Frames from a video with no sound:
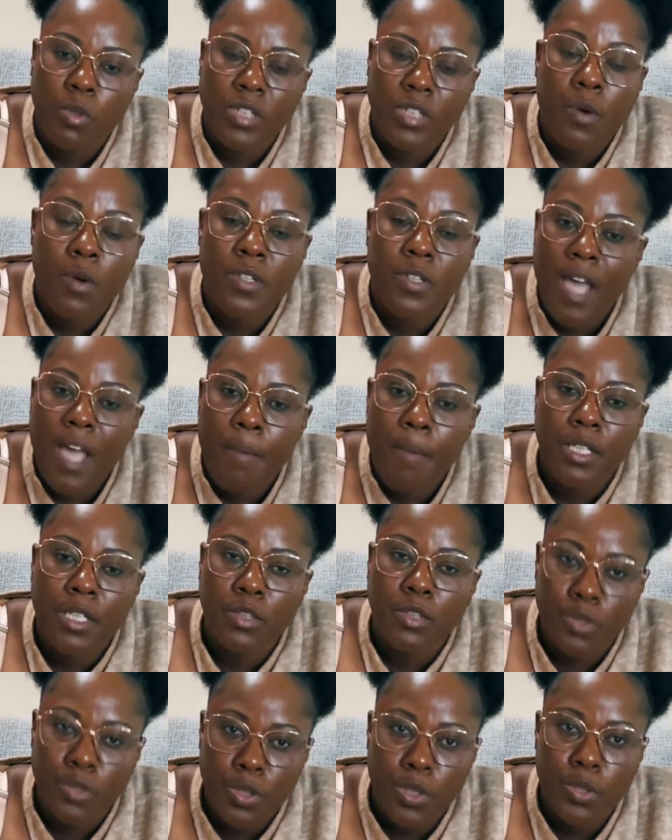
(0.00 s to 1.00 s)
That it was, was
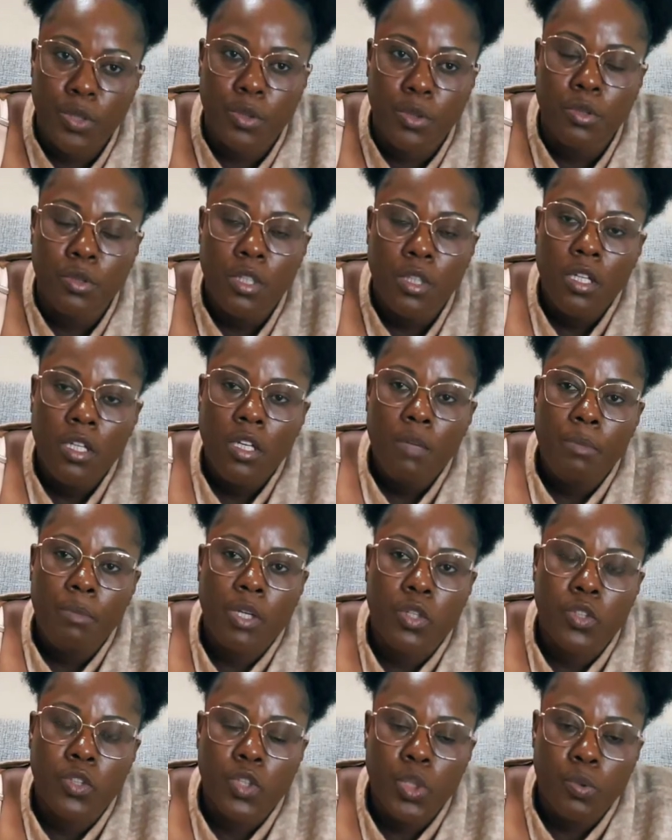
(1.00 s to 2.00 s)
normal.
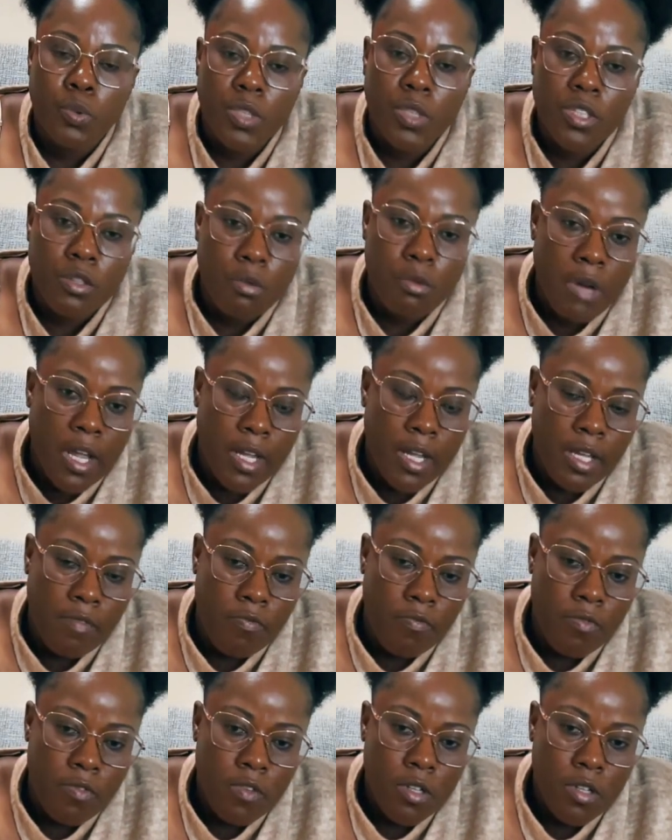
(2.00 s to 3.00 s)
Because you was
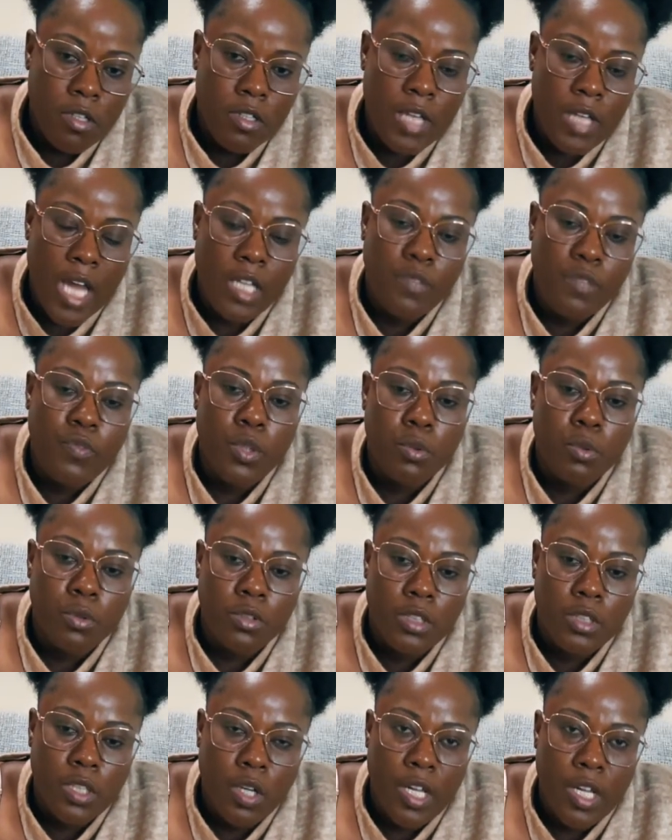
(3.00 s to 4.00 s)
threatened that if you
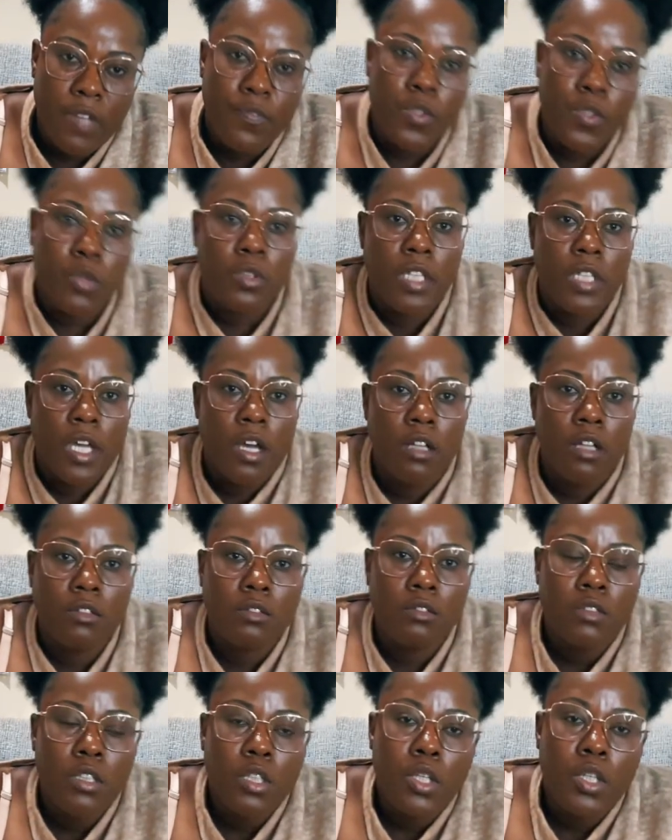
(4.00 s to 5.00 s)
would if you
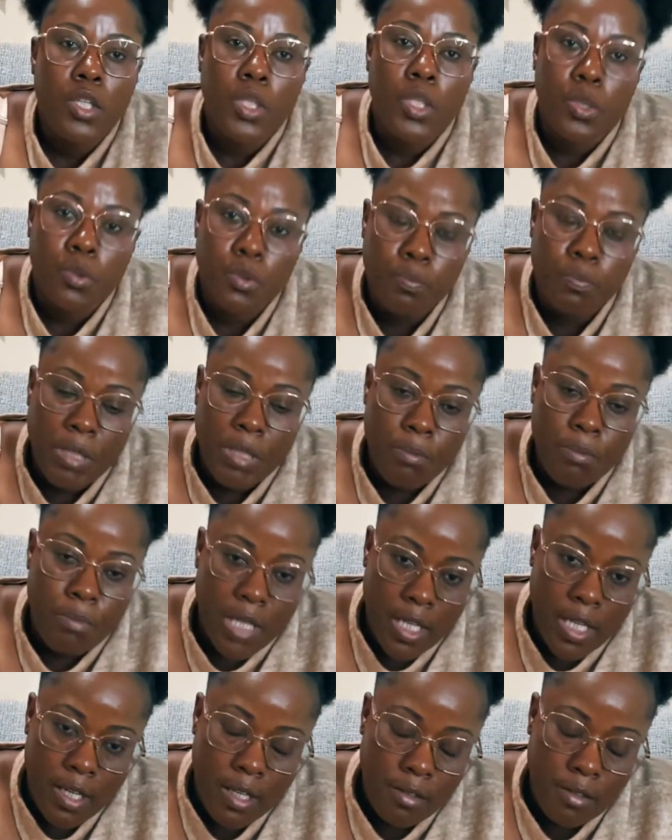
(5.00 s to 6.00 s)
tell, you would be
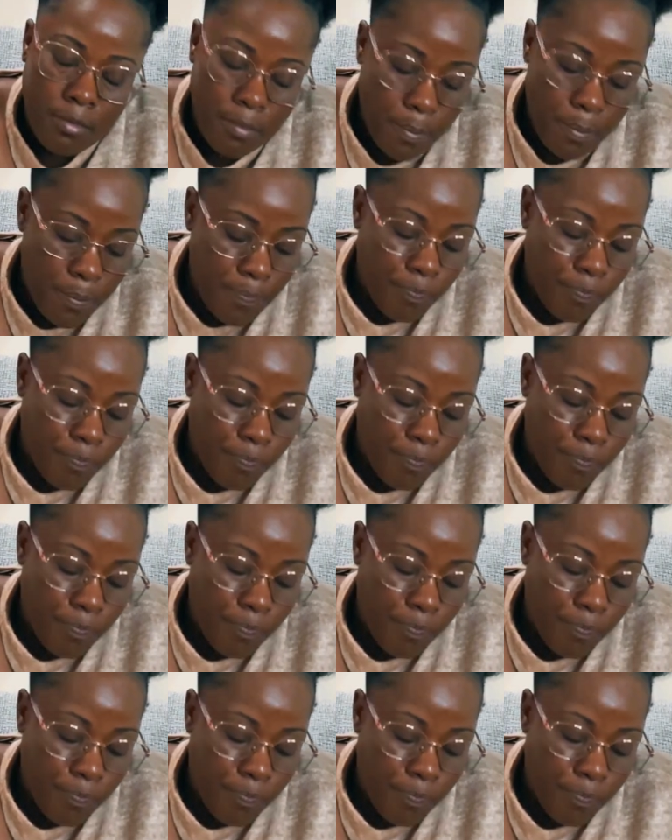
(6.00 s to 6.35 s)
bitten.